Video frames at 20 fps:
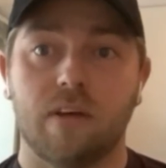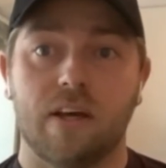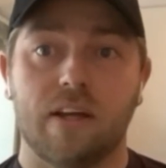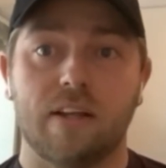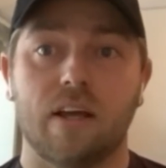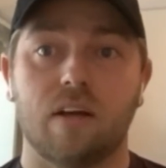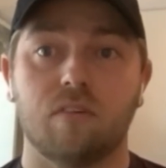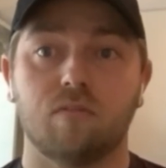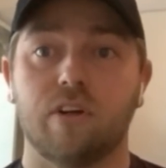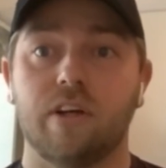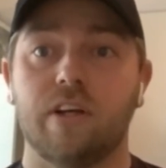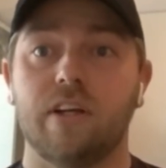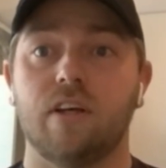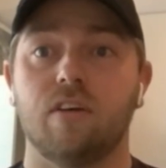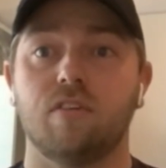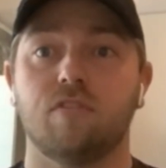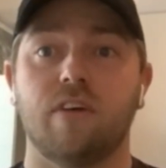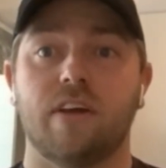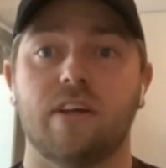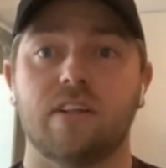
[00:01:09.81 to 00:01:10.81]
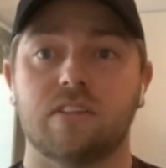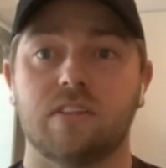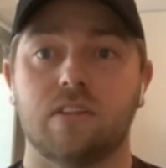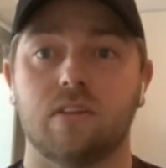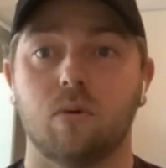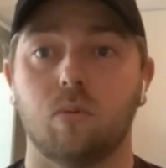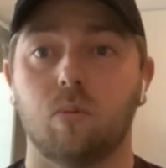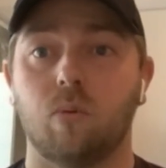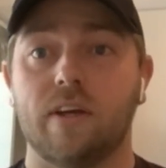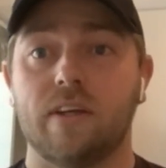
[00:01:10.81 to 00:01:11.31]
and that really affects
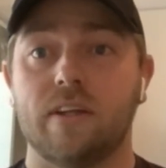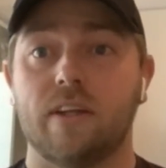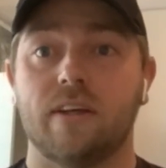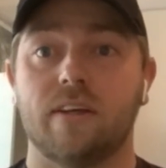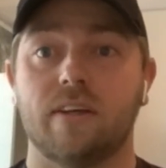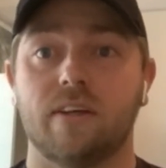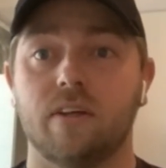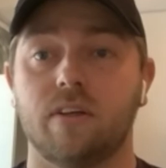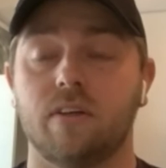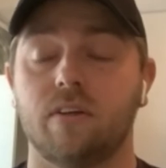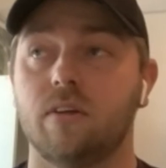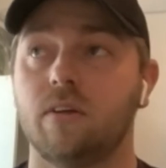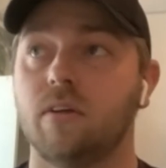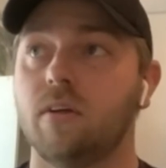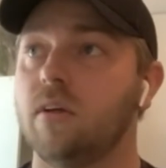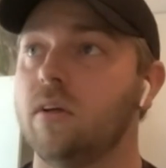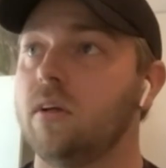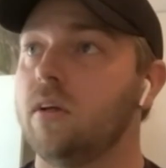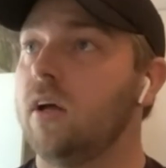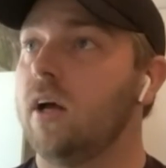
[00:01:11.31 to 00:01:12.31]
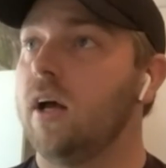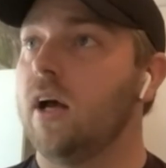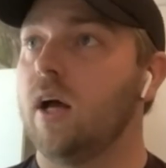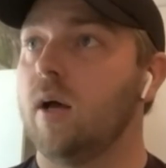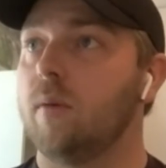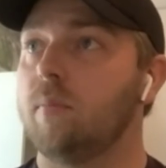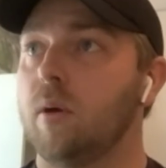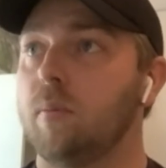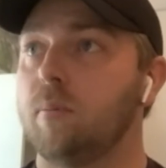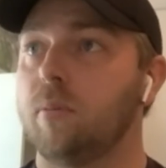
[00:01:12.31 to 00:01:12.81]
the way they can
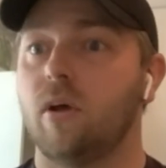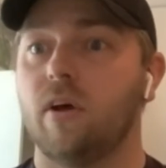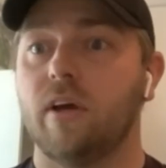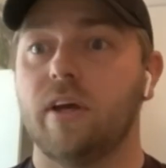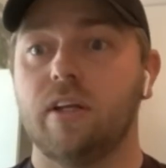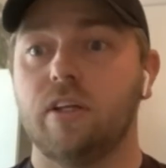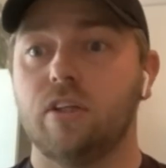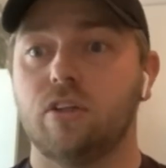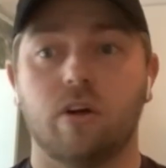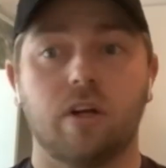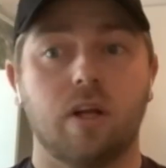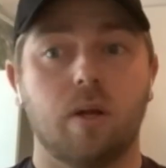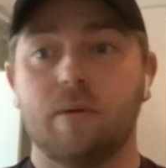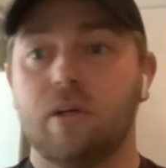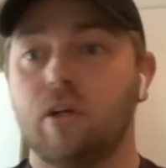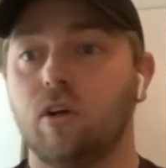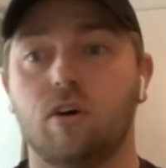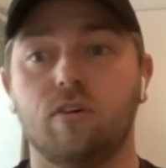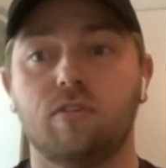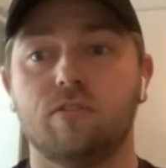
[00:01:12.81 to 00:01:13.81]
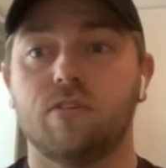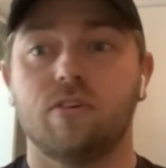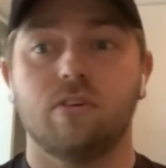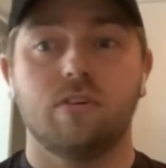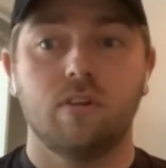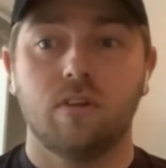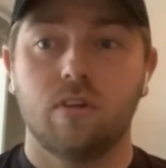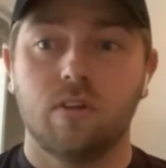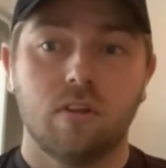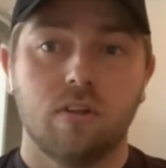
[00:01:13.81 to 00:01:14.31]
apply any dynamic loft
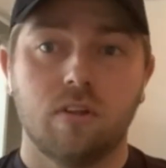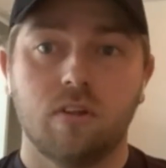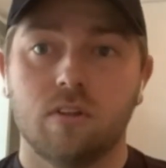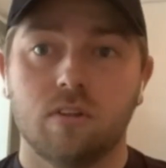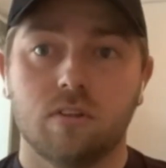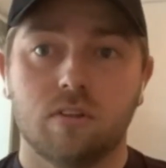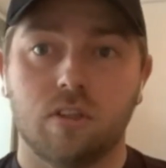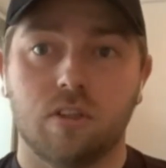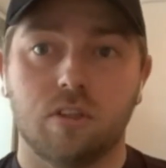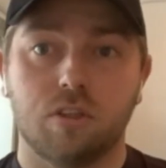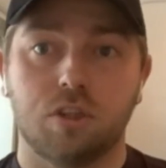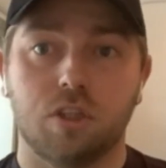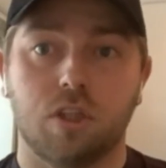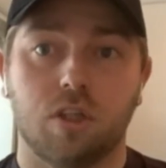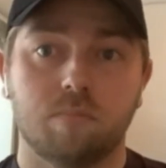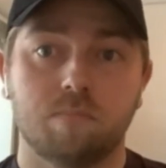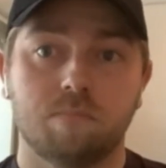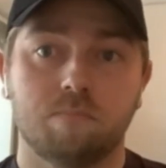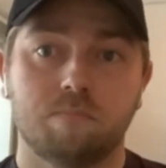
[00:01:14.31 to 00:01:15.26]
to the shot.